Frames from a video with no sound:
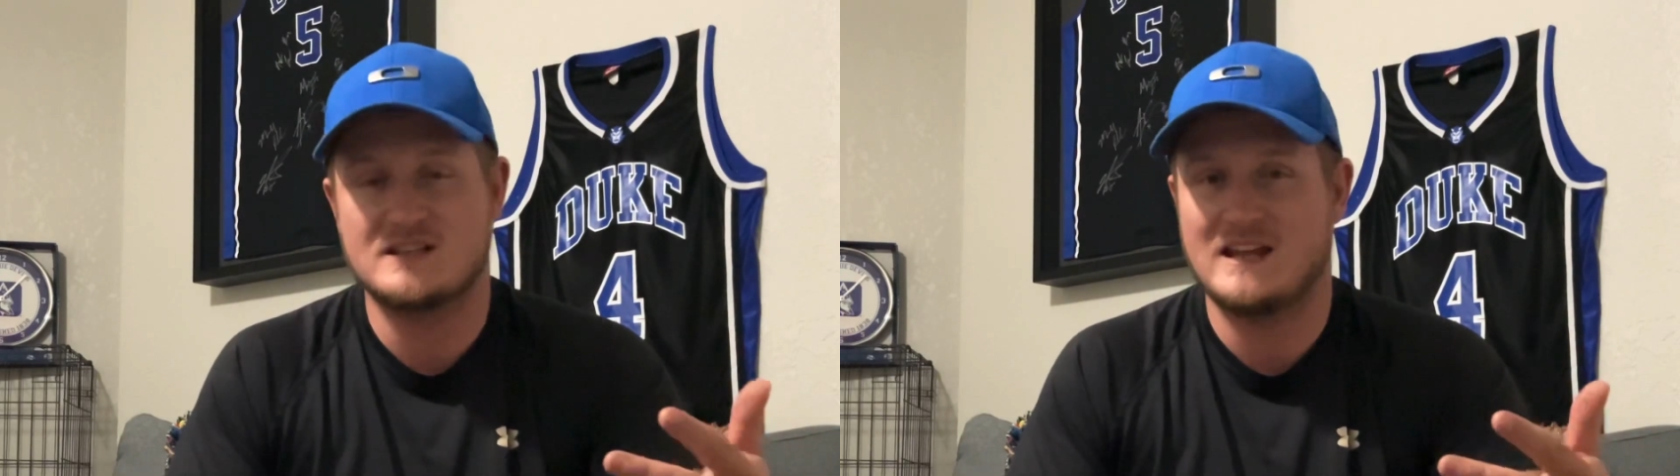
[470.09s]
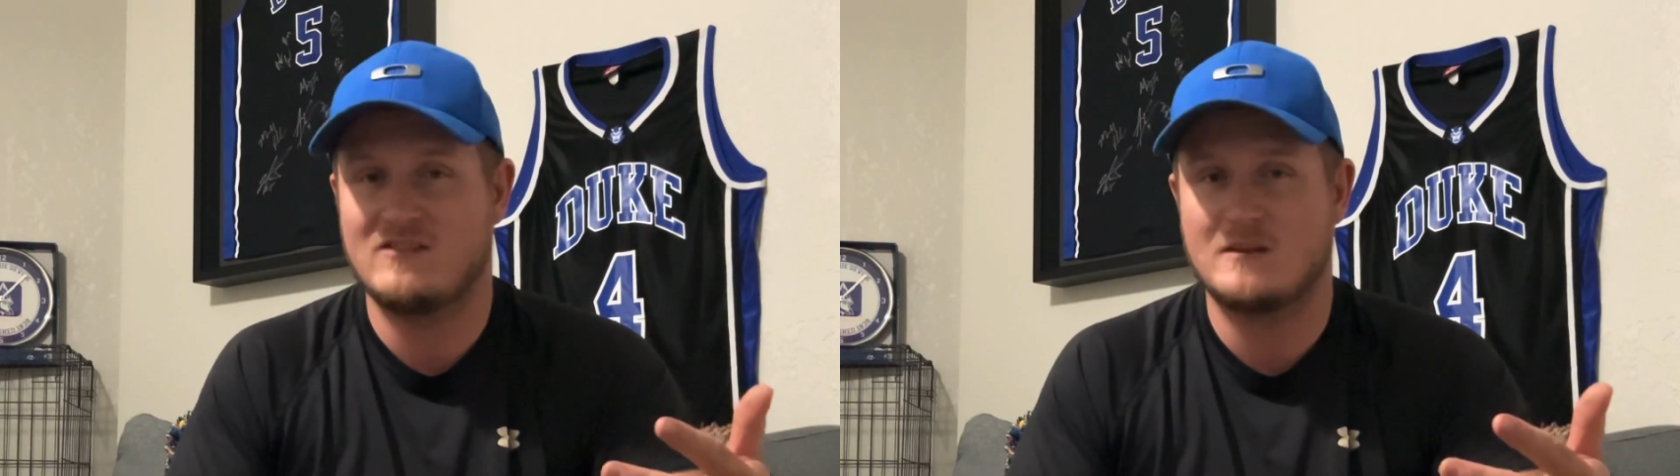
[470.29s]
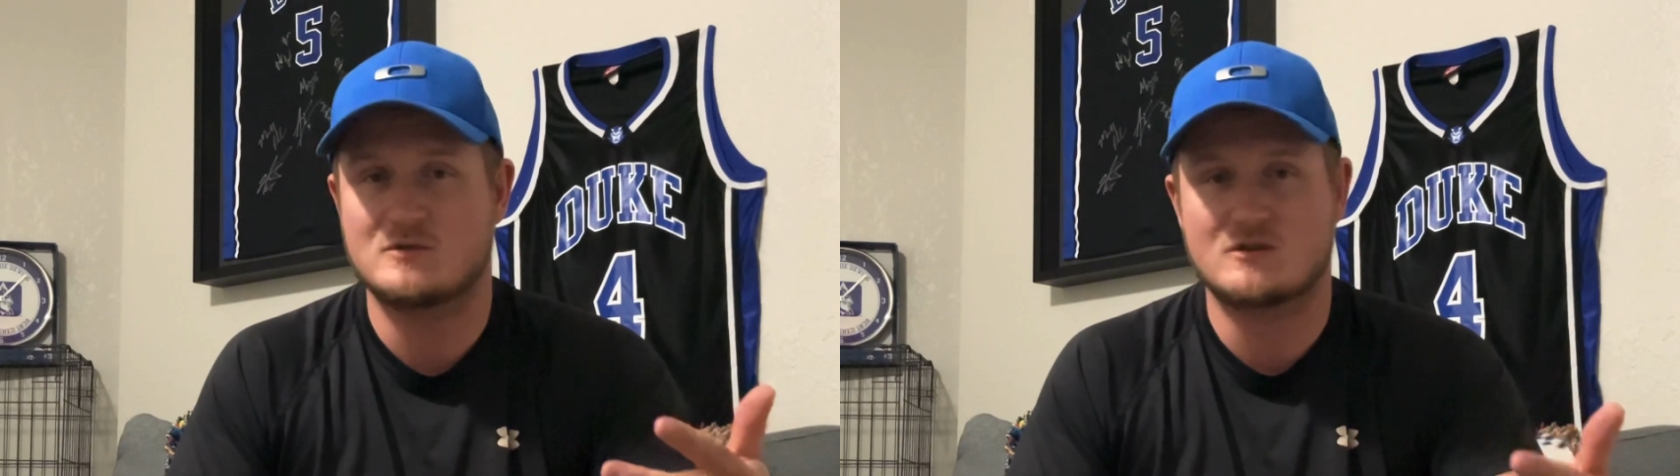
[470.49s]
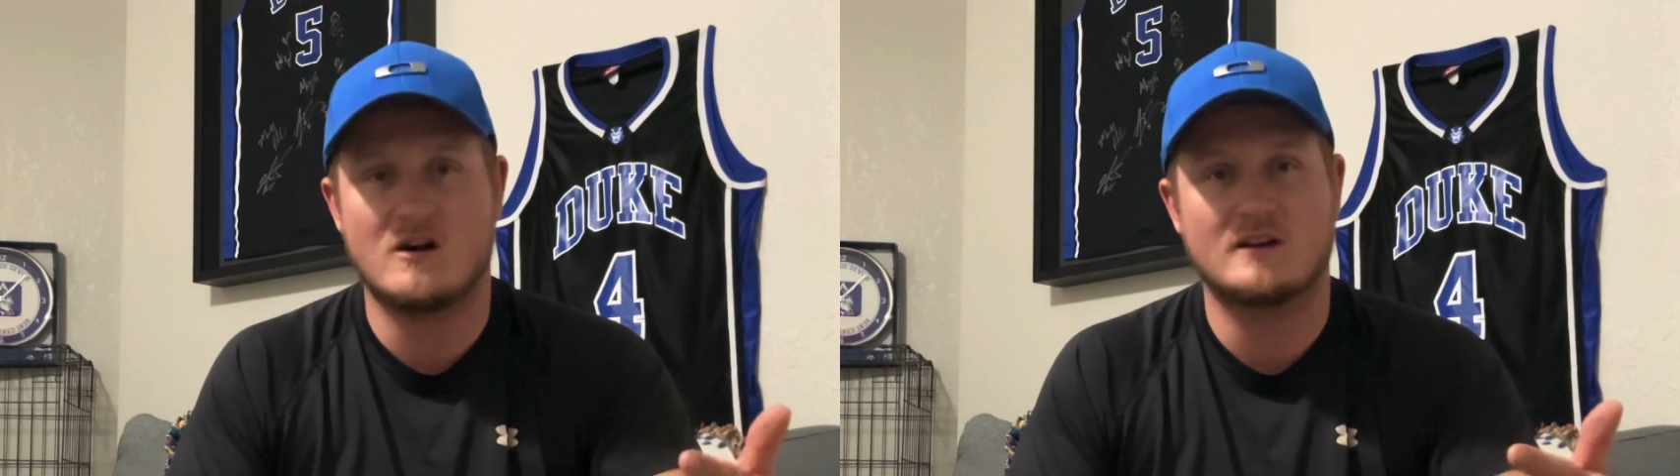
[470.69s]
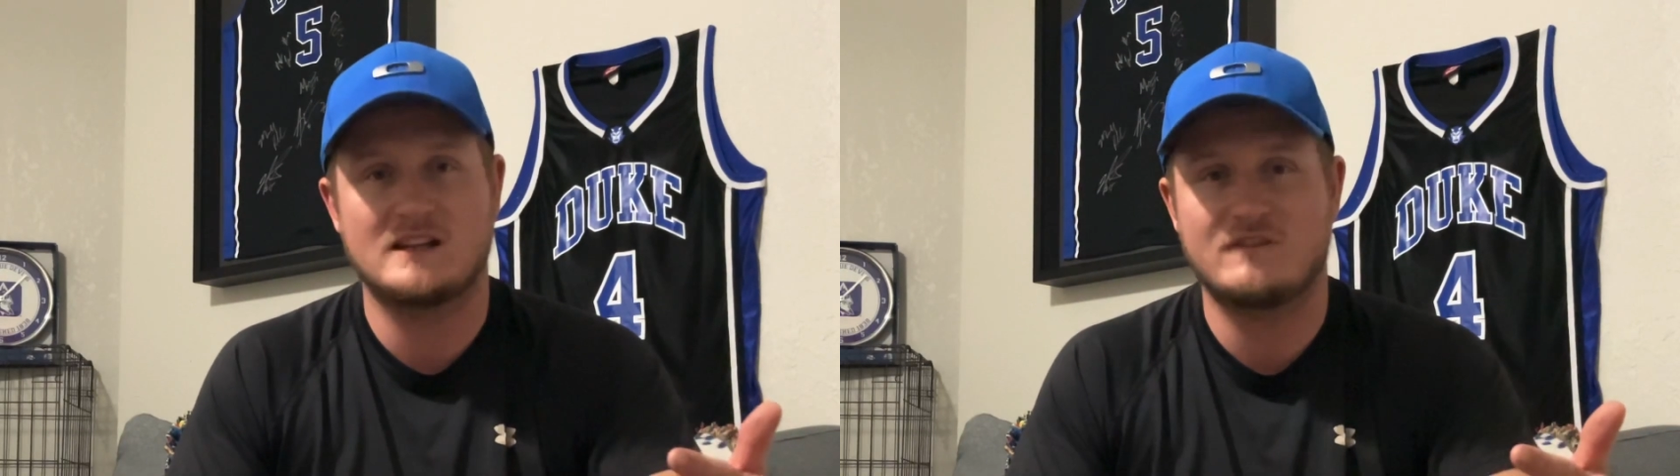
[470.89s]
gave them
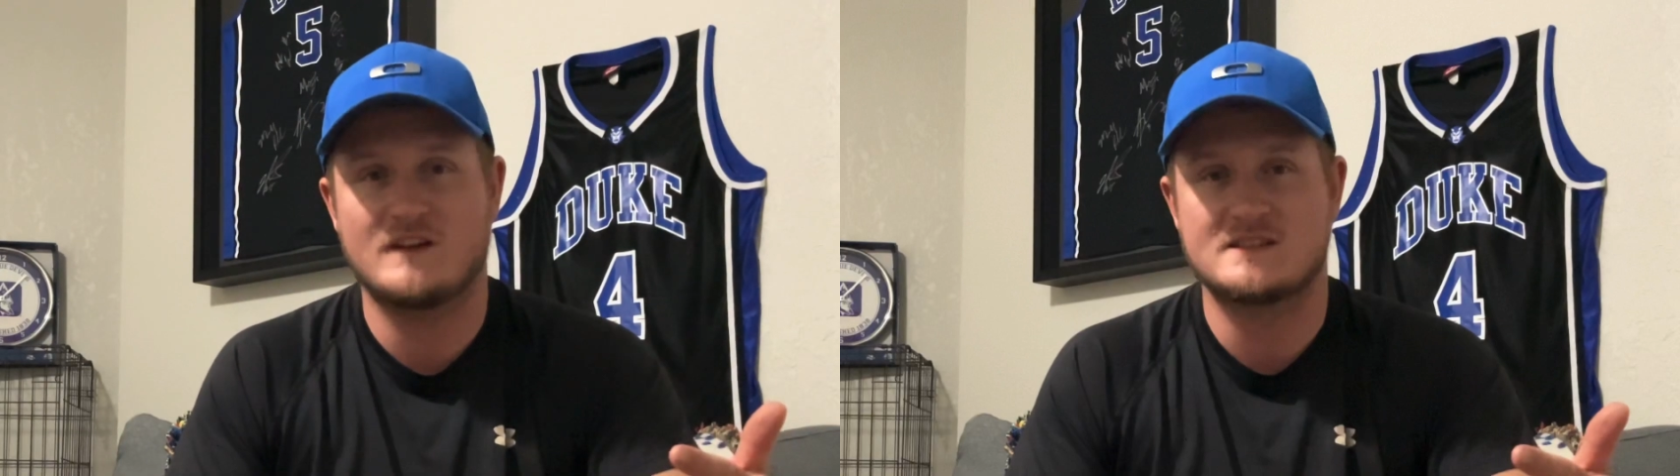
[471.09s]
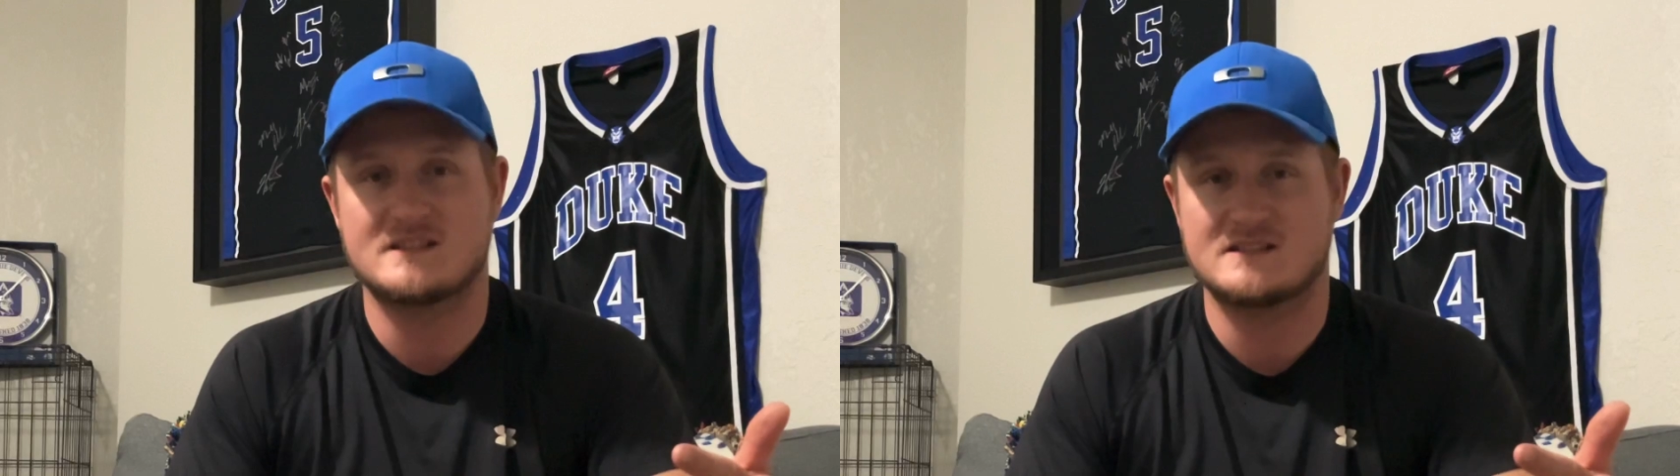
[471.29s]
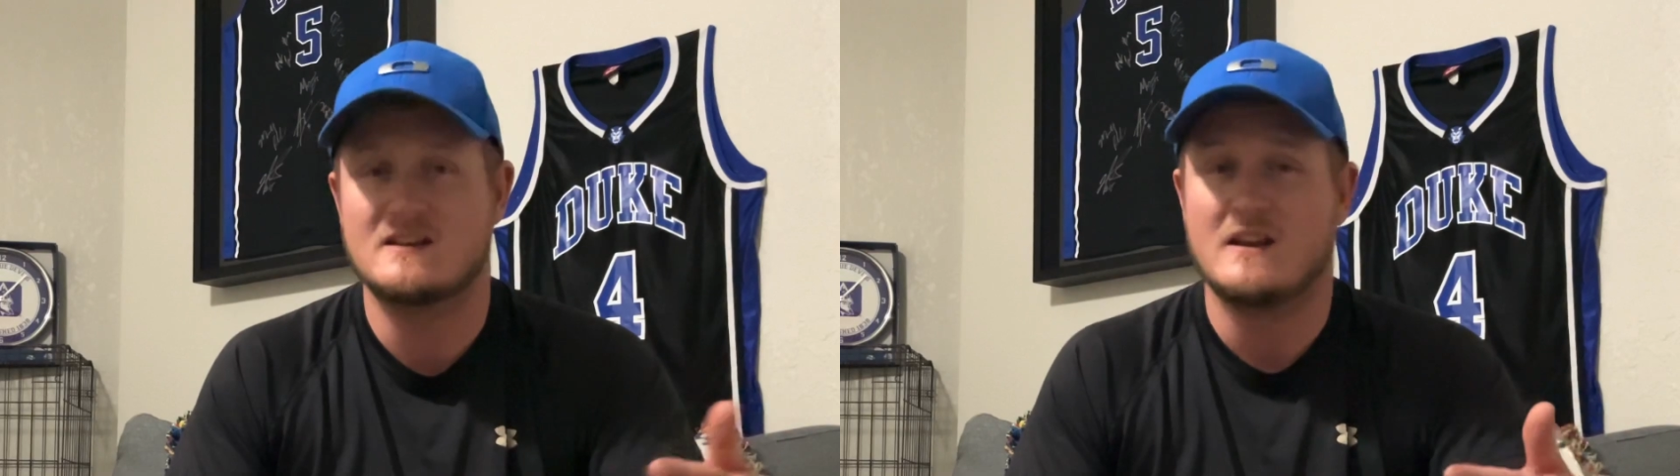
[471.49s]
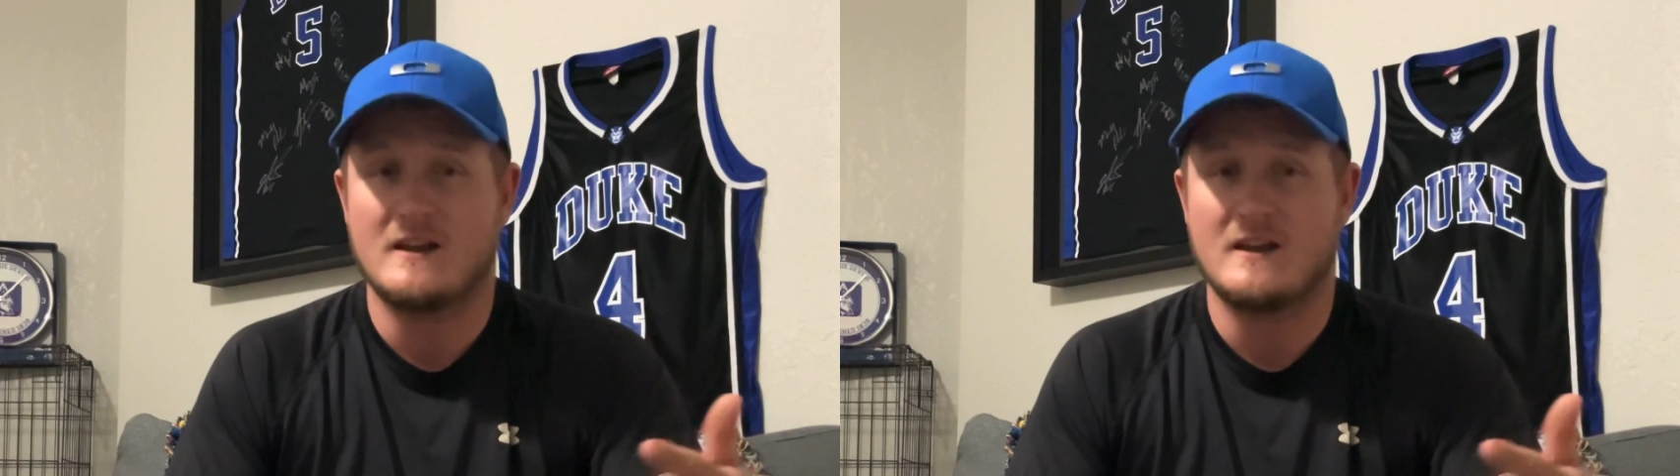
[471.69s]
strong defenses